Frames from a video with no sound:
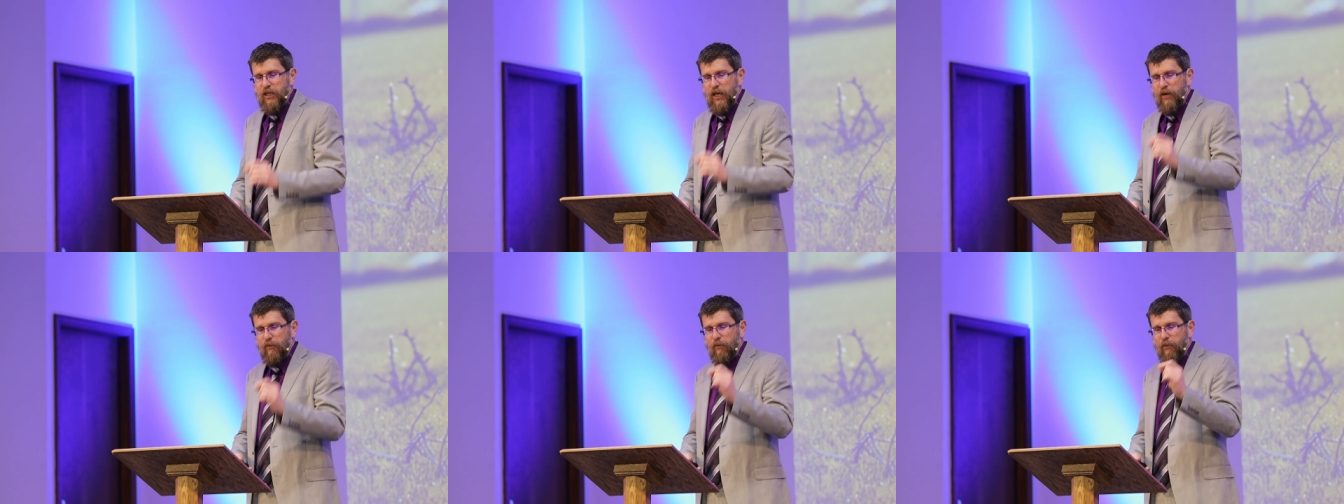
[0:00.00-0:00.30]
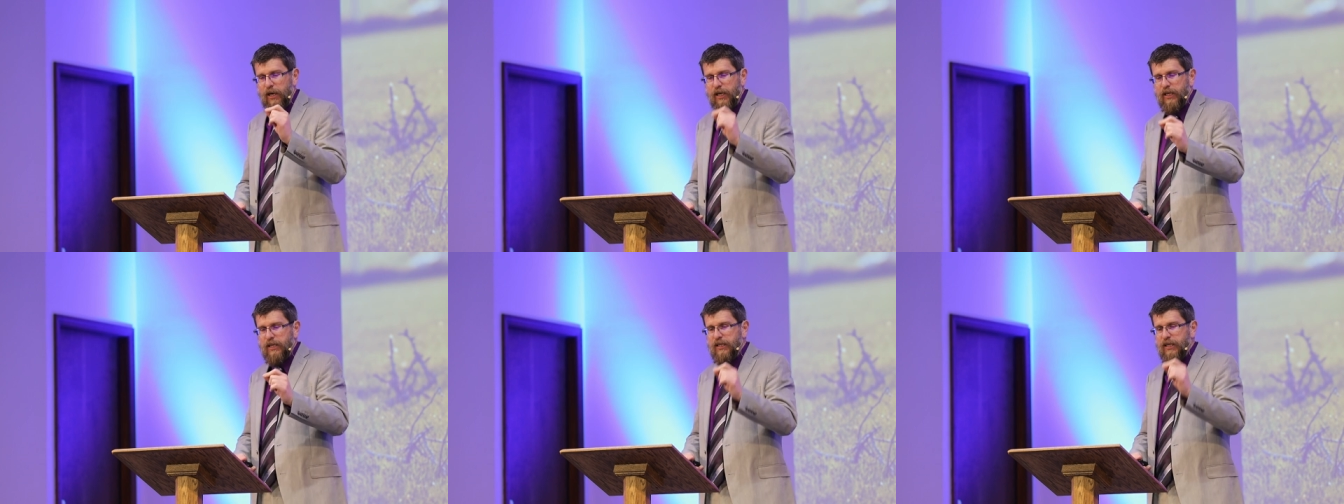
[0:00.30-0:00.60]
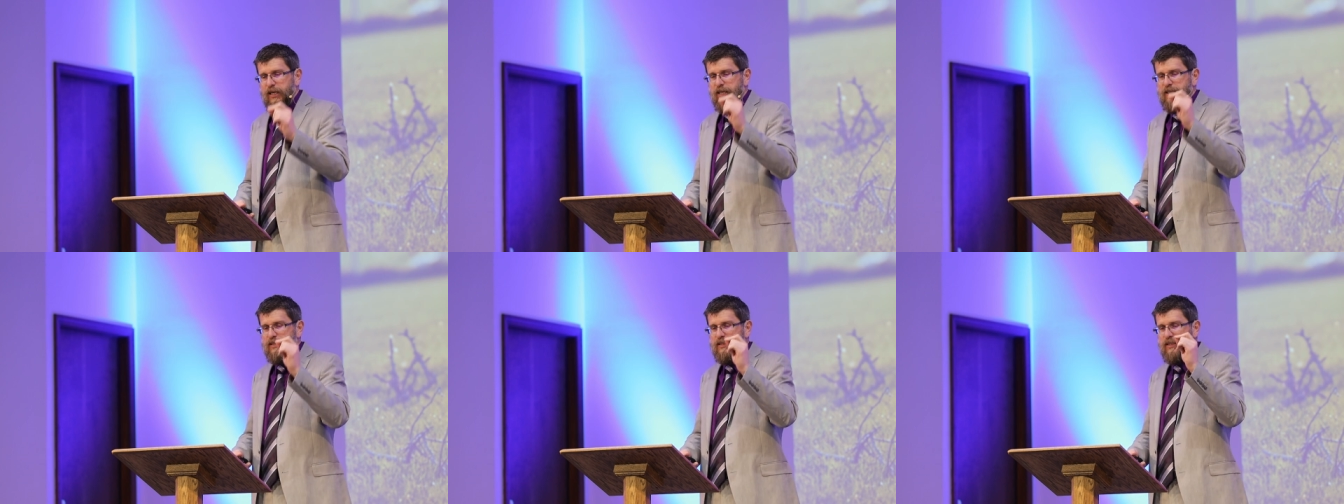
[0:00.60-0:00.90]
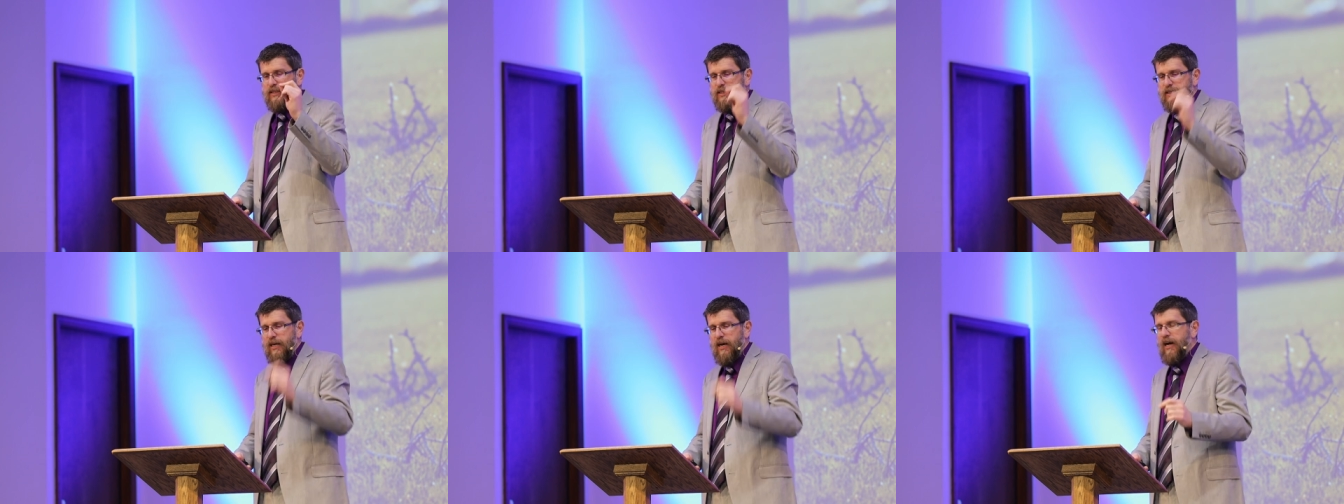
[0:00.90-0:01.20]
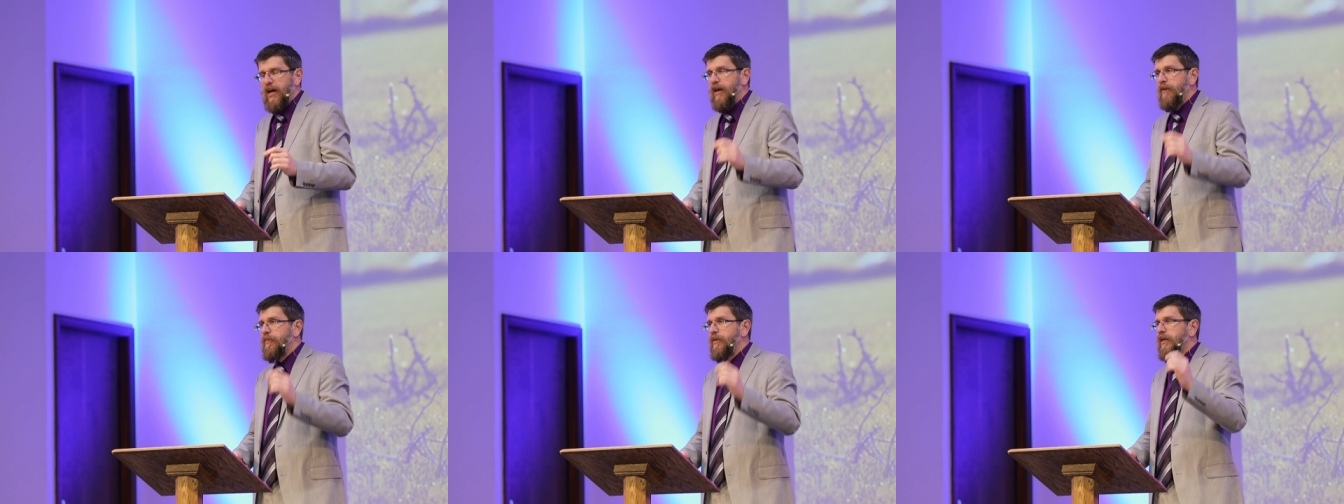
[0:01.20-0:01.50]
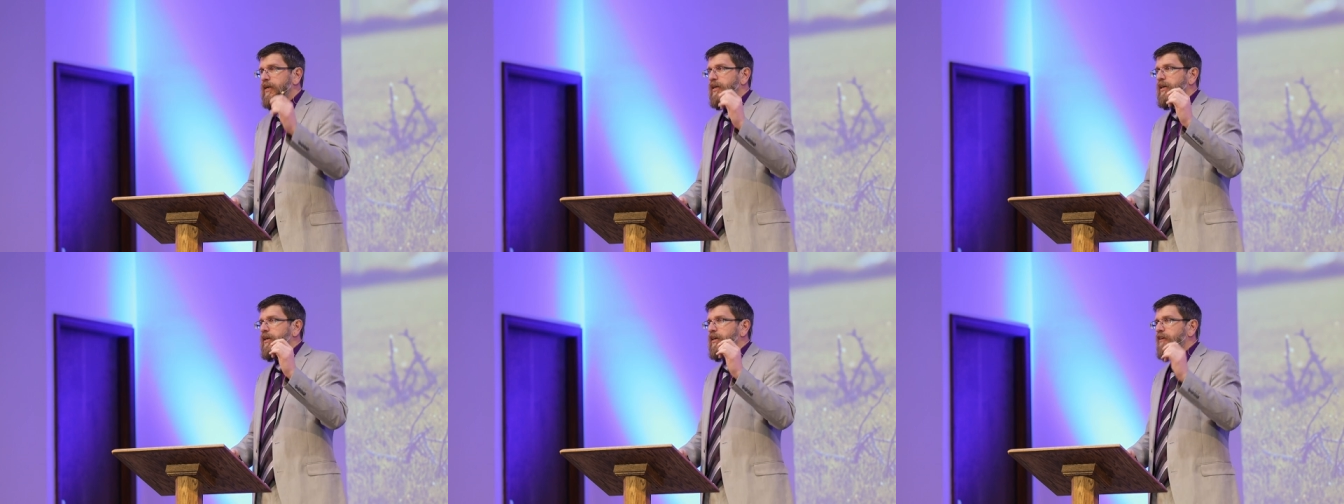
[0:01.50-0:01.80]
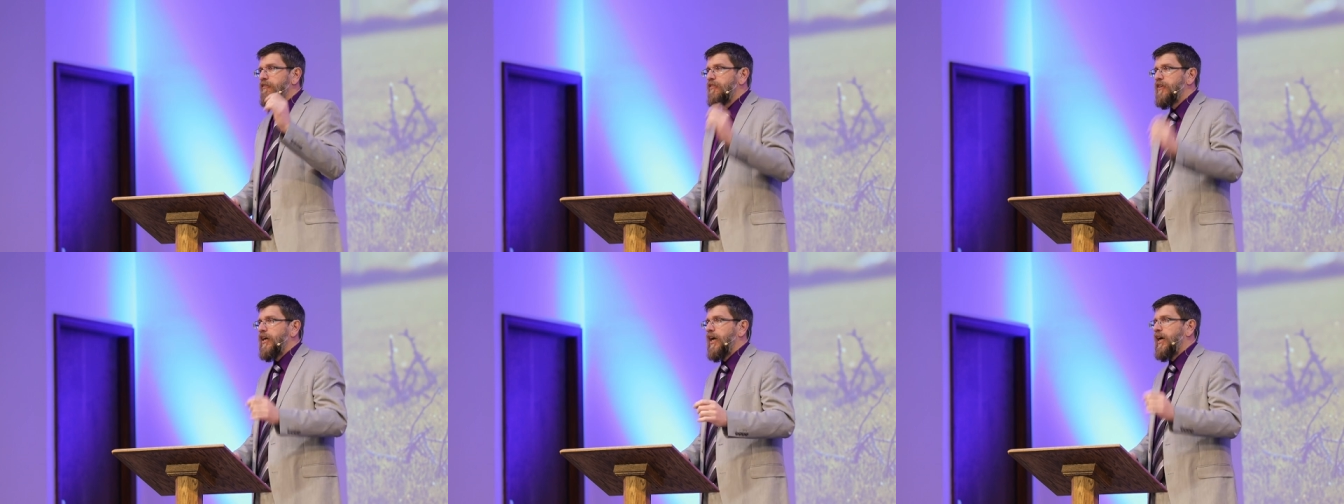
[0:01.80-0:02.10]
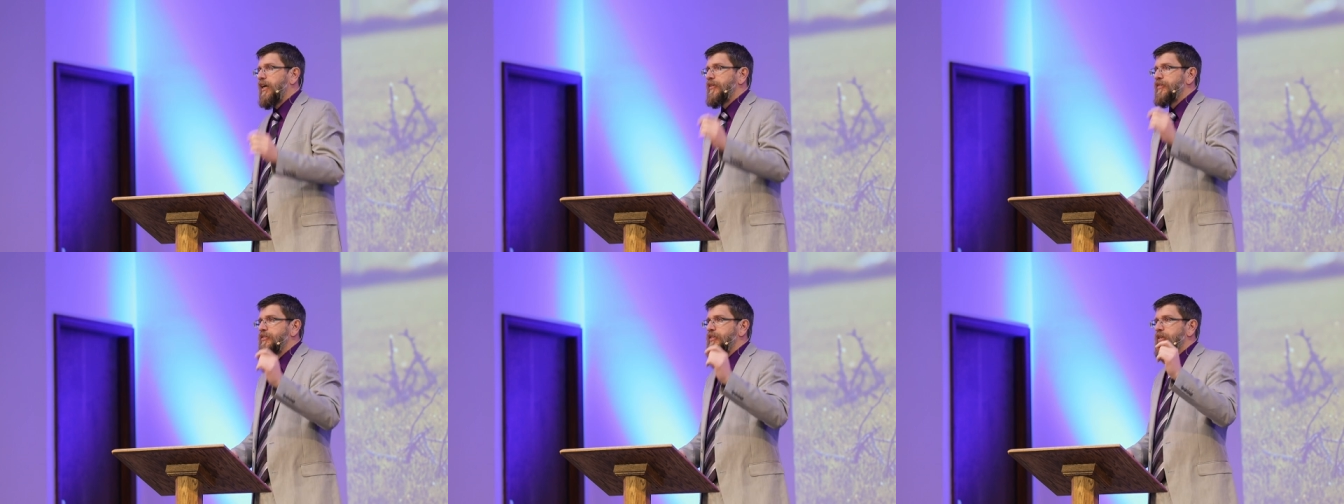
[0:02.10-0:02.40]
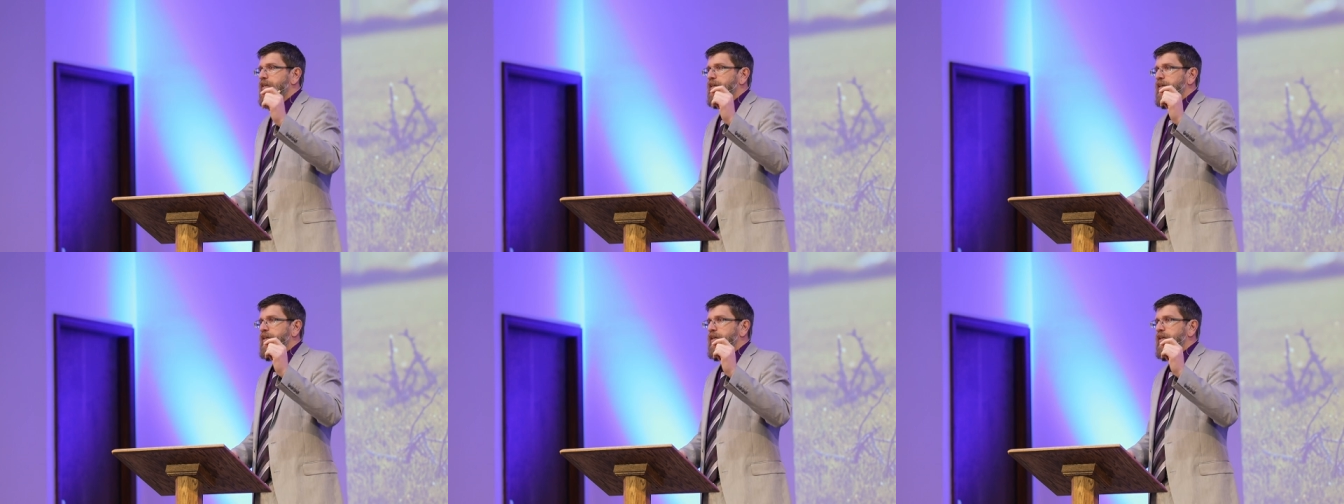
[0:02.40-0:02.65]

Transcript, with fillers: not recognize the time of God's